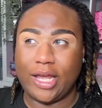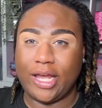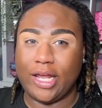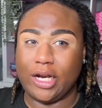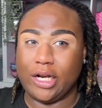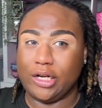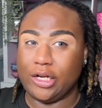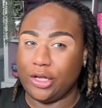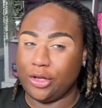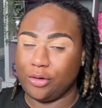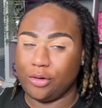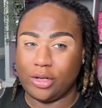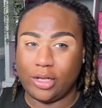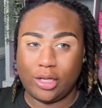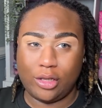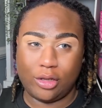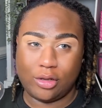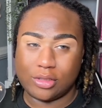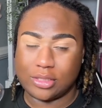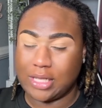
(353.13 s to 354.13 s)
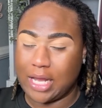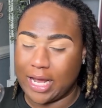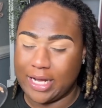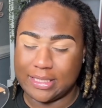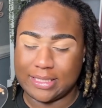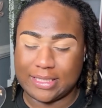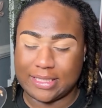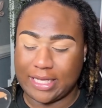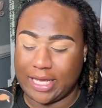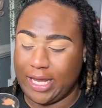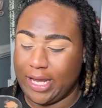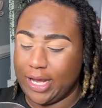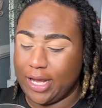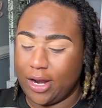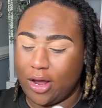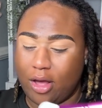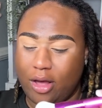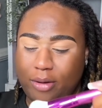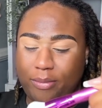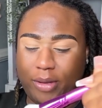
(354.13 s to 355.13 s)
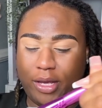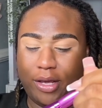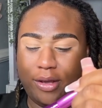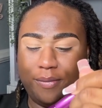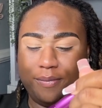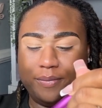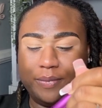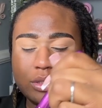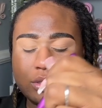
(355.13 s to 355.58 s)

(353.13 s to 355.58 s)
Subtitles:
It literally looks like skin on me.